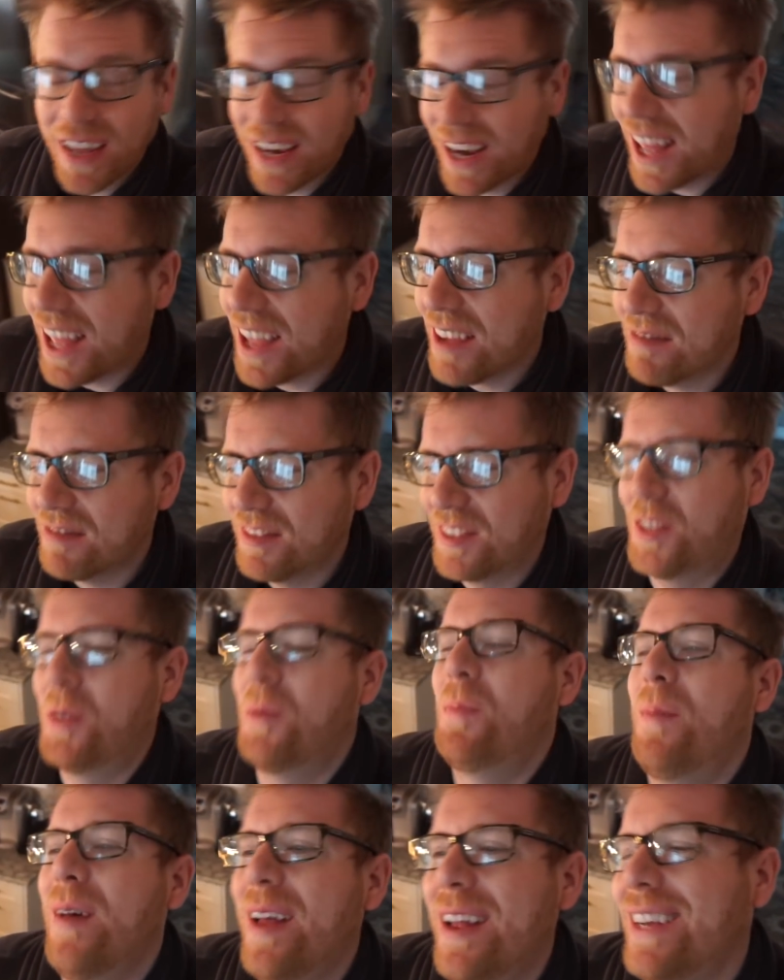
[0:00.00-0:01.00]
and I've
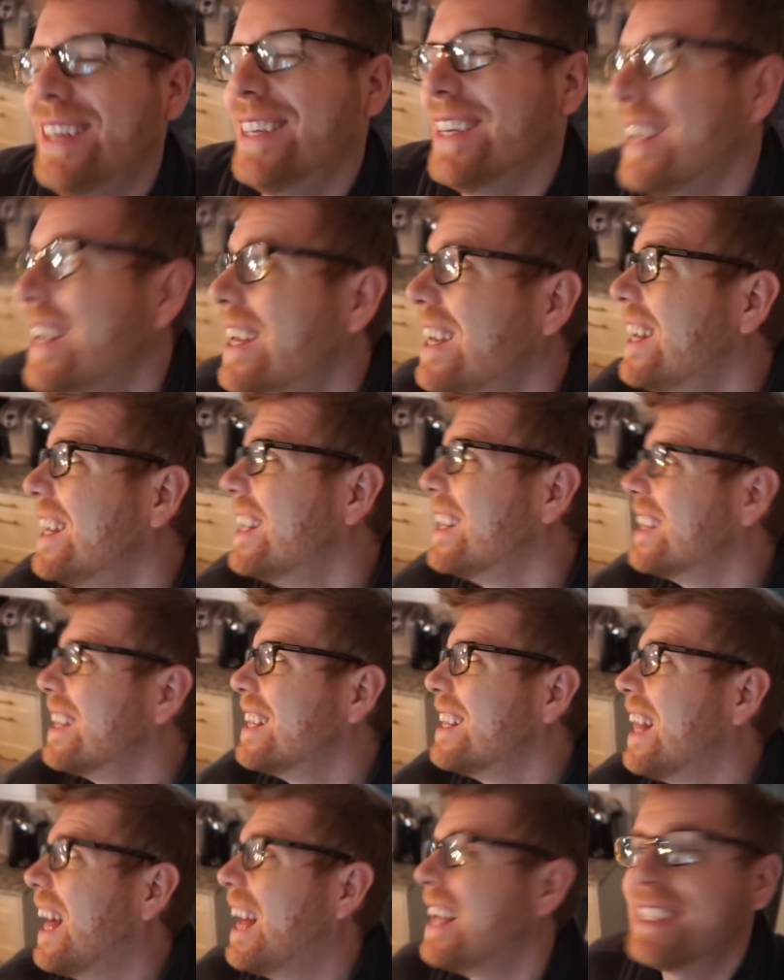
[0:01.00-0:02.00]
spent
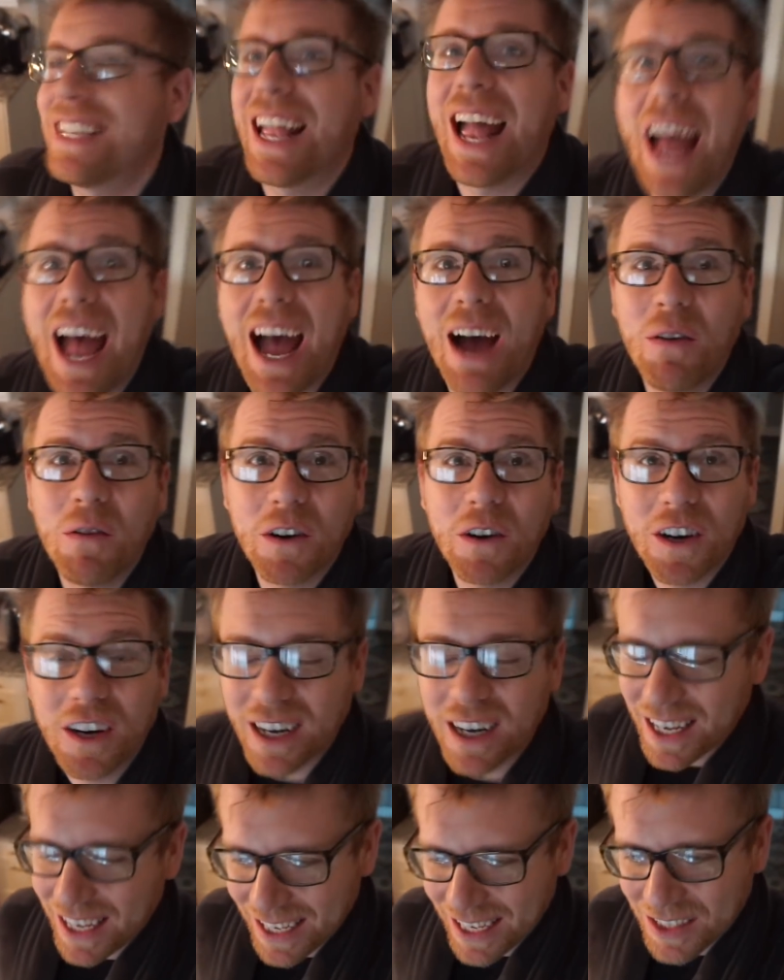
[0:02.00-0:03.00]
the last
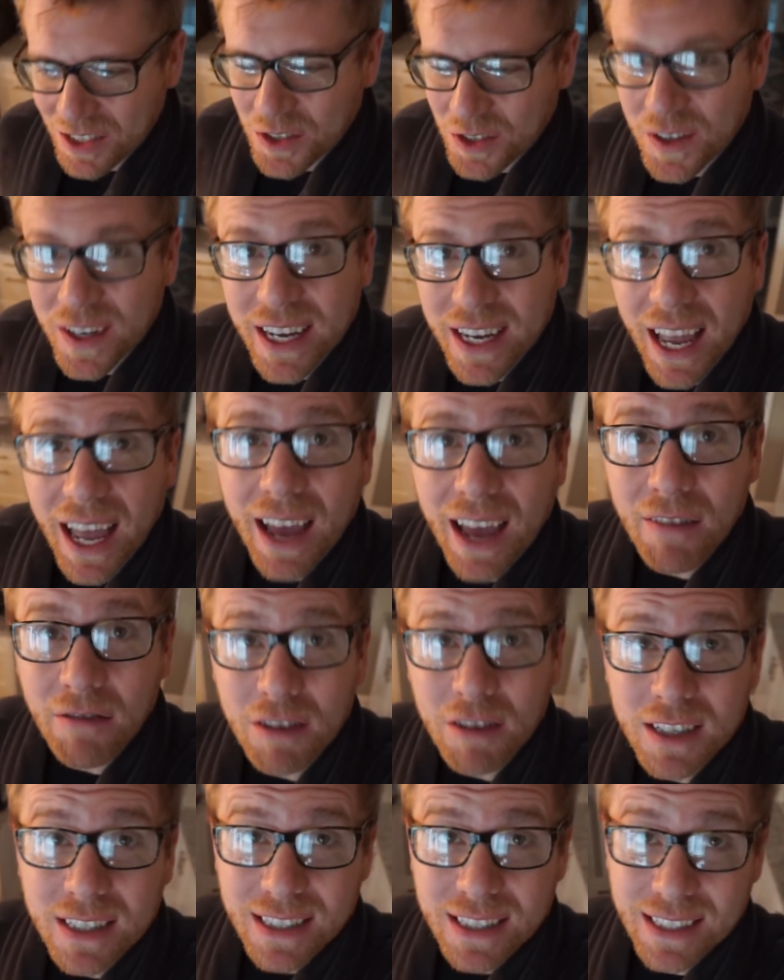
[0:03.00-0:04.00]
hour answering
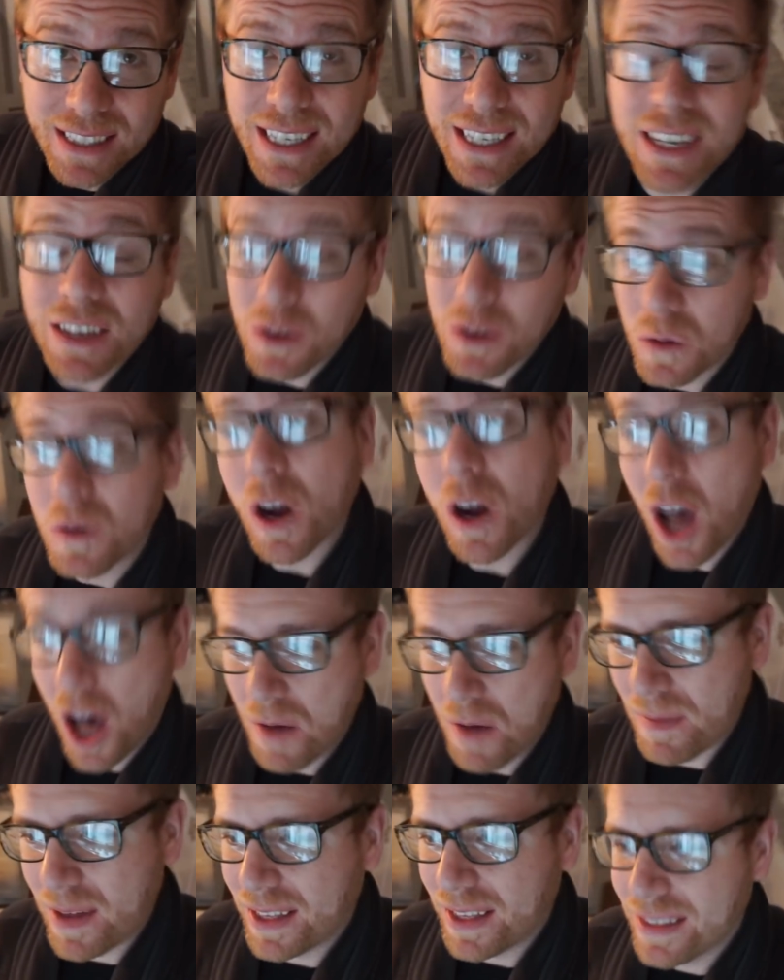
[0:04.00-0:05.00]
every single
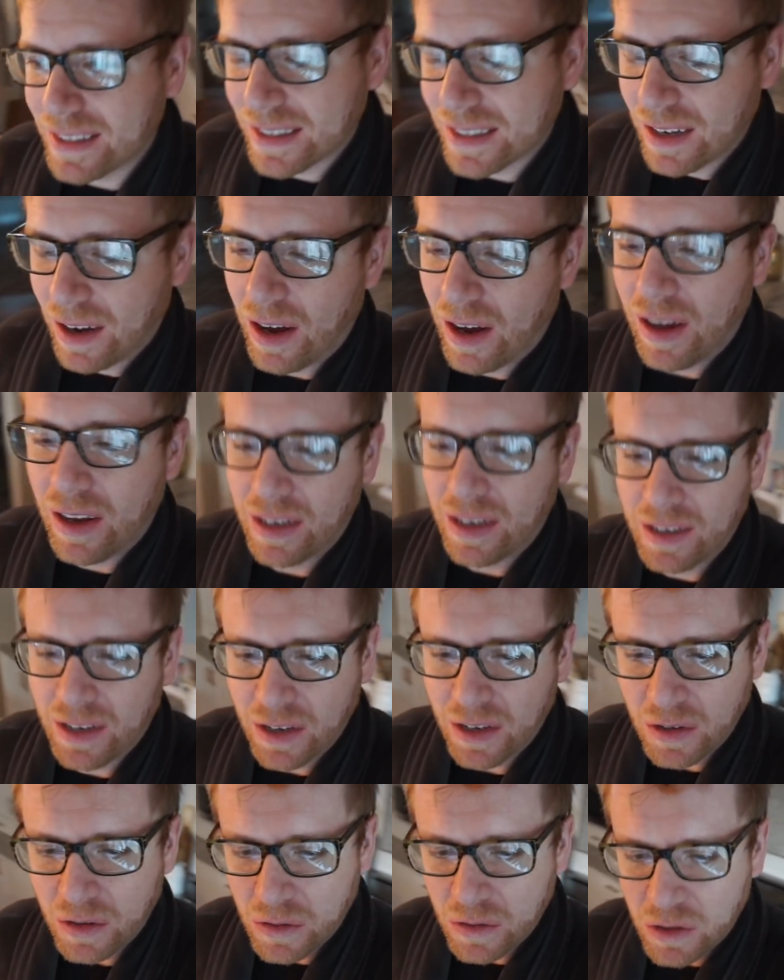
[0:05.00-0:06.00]
comment on
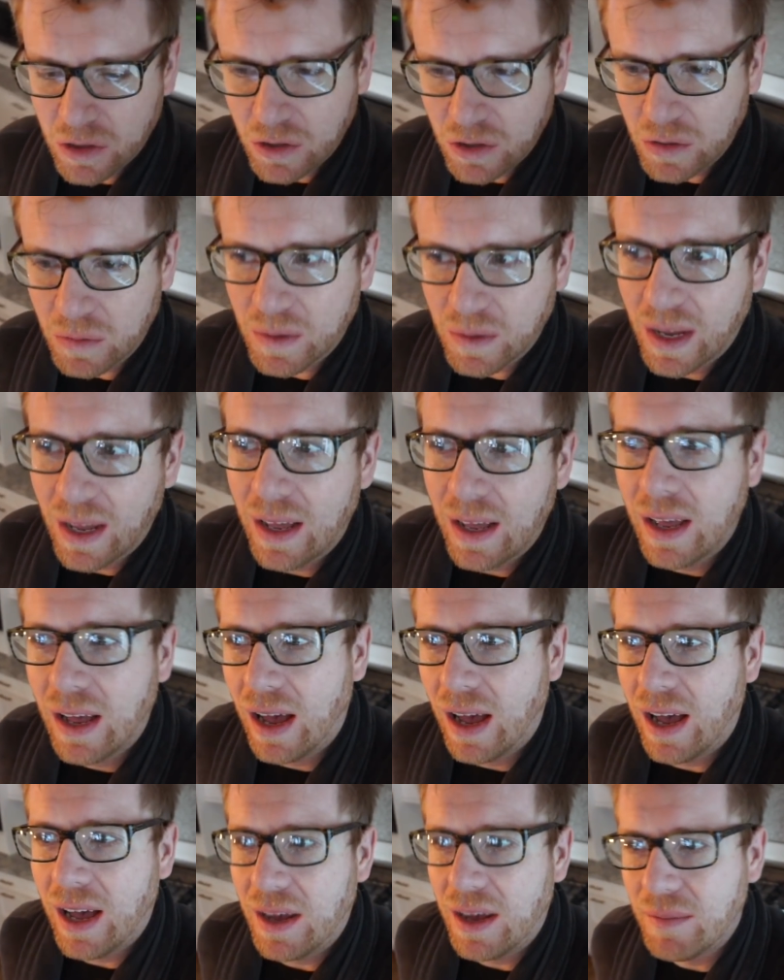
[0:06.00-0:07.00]
YouTube.
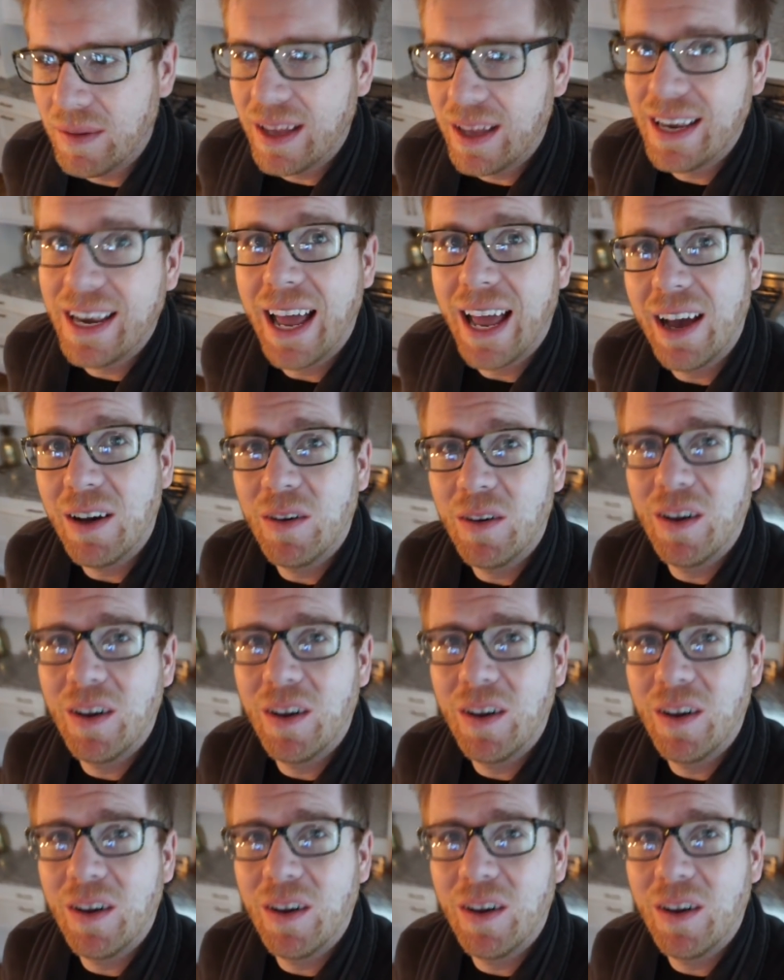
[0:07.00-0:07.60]
Um, and now